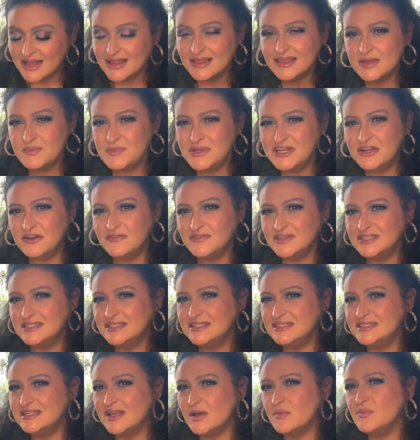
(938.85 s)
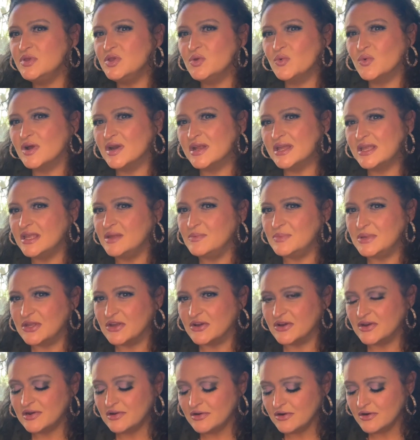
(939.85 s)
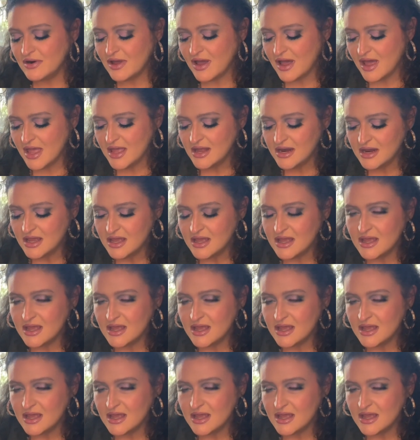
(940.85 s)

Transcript: Let me know if this is something you want to keep hearing or not.